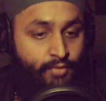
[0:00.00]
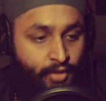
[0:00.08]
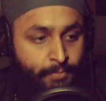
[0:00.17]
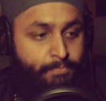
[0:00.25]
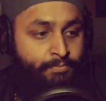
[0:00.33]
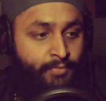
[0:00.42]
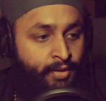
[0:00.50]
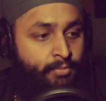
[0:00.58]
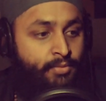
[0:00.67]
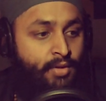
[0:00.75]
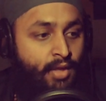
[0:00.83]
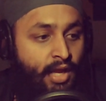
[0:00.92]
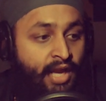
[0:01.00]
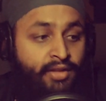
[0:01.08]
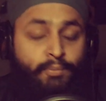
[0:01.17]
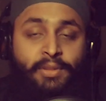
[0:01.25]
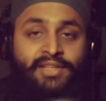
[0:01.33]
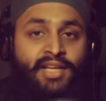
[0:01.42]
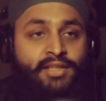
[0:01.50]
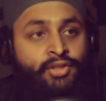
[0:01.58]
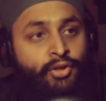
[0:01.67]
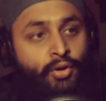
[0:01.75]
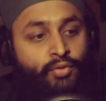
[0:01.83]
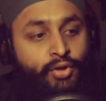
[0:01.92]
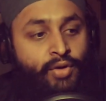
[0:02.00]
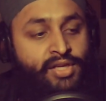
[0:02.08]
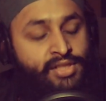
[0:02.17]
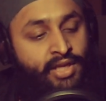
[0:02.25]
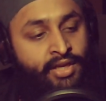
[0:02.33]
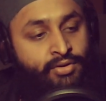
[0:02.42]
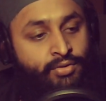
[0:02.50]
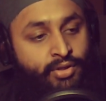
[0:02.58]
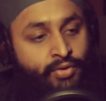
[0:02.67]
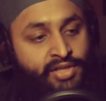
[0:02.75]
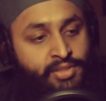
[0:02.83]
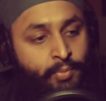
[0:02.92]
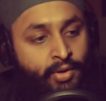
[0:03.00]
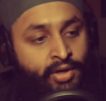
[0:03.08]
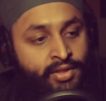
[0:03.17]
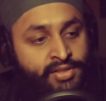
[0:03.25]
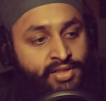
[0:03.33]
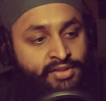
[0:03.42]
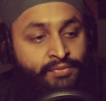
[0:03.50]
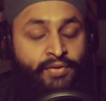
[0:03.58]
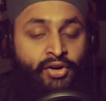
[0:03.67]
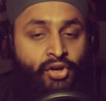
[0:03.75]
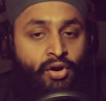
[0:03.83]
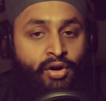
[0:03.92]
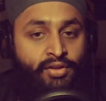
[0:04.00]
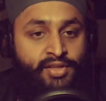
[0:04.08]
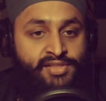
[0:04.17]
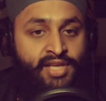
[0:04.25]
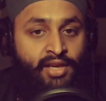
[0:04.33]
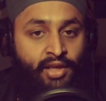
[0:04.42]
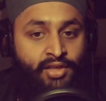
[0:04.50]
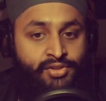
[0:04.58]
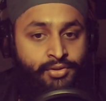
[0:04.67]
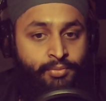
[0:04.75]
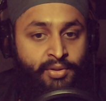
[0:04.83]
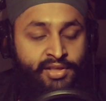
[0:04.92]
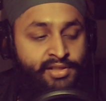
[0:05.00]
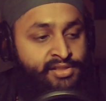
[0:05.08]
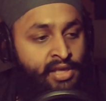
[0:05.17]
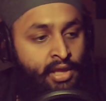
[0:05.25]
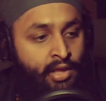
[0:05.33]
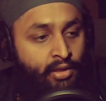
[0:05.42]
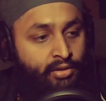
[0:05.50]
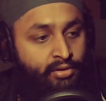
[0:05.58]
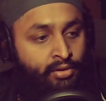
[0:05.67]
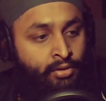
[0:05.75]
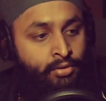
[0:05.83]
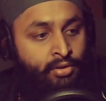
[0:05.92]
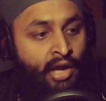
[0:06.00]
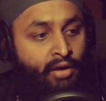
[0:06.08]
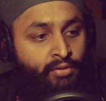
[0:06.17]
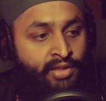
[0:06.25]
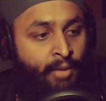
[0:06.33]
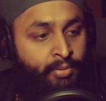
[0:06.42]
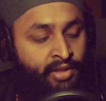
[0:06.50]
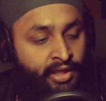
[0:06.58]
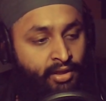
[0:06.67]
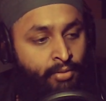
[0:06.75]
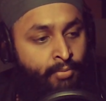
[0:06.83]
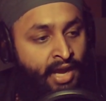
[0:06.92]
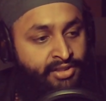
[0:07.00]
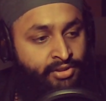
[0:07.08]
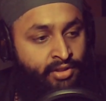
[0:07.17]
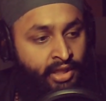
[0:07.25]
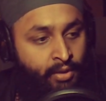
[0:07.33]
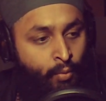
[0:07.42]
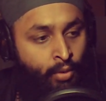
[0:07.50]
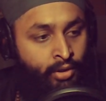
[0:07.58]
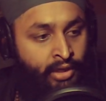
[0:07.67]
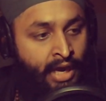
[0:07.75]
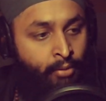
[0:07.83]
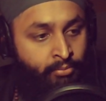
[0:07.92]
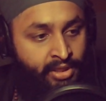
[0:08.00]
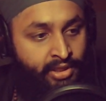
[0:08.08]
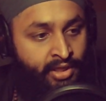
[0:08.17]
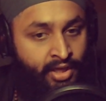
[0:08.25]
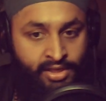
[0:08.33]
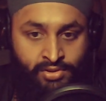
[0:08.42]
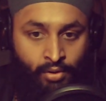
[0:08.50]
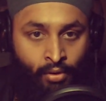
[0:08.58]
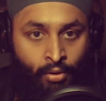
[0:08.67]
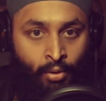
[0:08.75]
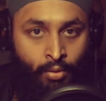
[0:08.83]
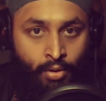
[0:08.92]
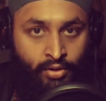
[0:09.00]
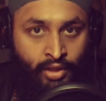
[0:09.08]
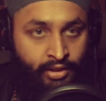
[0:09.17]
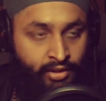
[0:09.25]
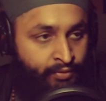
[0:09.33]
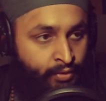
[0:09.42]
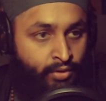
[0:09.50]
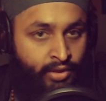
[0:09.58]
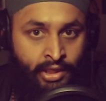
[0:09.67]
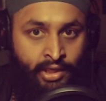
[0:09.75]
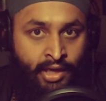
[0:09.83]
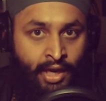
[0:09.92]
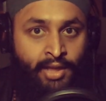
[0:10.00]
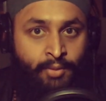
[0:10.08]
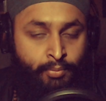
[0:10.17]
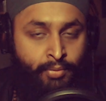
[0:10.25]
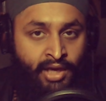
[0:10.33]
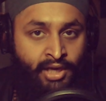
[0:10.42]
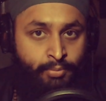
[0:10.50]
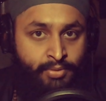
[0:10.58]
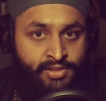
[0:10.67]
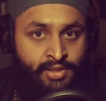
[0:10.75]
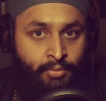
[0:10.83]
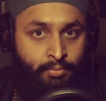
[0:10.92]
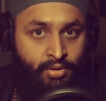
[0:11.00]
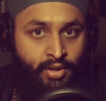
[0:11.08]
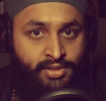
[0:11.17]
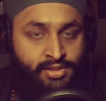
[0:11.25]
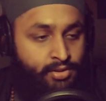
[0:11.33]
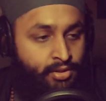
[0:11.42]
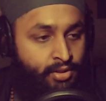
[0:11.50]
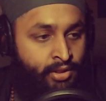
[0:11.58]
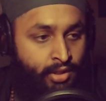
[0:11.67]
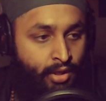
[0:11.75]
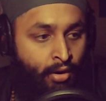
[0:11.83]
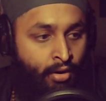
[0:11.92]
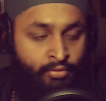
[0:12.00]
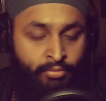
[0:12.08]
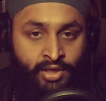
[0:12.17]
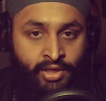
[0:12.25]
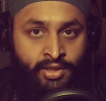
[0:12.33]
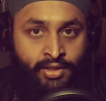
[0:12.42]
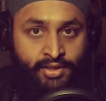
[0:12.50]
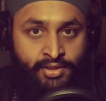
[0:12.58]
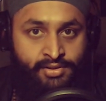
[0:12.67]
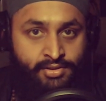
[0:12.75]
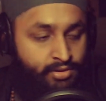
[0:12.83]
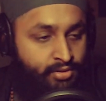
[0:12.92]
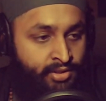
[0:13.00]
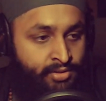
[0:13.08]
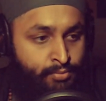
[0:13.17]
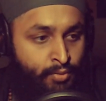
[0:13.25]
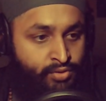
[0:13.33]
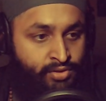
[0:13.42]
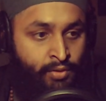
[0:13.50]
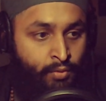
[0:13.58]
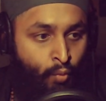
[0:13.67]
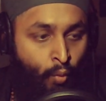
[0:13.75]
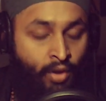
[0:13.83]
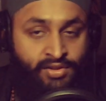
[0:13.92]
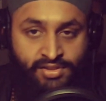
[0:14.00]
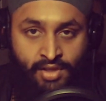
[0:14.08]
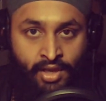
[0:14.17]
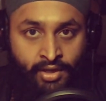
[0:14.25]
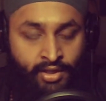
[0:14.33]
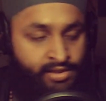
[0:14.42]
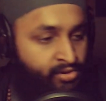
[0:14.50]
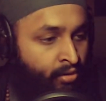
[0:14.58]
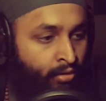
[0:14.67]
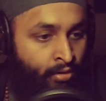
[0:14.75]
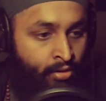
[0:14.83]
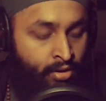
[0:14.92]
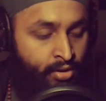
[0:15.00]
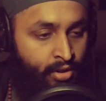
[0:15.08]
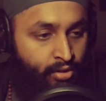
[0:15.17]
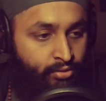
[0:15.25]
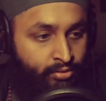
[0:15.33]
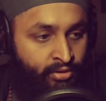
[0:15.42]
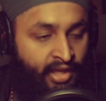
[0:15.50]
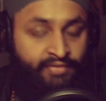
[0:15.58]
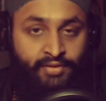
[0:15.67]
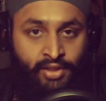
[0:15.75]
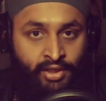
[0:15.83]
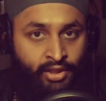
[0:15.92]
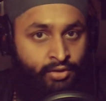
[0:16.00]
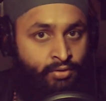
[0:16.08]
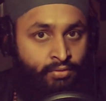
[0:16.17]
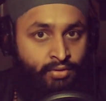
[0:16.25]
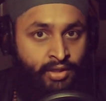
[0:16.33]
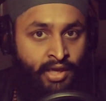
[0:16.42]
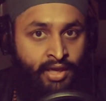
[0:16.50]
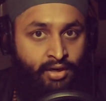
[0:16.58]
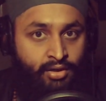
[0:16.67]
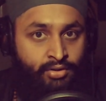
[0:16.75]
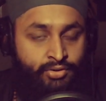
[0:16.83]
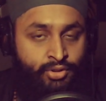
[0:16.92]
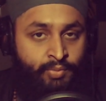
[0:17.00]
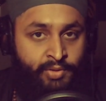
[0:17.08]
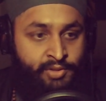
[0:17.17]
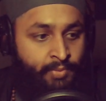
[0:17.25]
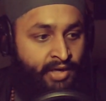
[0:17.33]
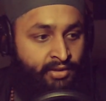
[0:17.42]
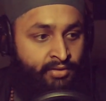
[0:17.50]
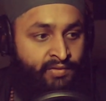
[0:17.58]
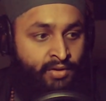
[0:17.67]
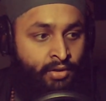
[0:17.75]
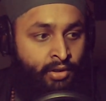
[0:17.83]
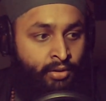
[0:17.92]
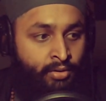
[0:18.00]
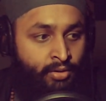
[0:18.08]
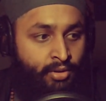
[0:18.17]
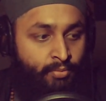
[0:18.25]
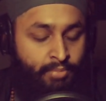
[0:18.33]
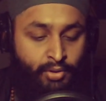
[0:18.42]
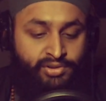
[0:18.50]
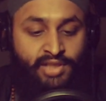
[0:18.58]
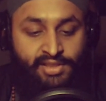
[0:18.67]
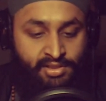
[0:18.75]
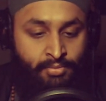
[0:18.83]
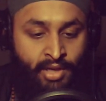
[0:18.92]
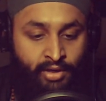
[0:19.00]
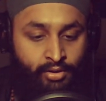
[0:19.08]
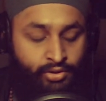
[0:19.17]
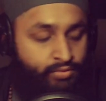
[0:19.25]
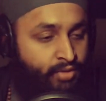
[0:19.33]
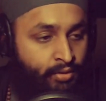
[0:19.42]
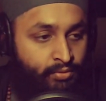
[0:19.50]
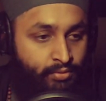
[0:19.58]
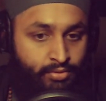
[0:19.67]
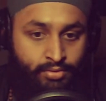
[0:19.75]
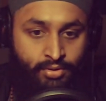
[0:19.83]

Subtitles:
Yep. And but that, you know, the crazy part is it's very hard in this day and age too, because not only that, but like imagine like one now media is all like, if you look at 90% plus, all media is mostly one side. It's all left leaning. You don't get a true perspective on both sides of the matter. You don't.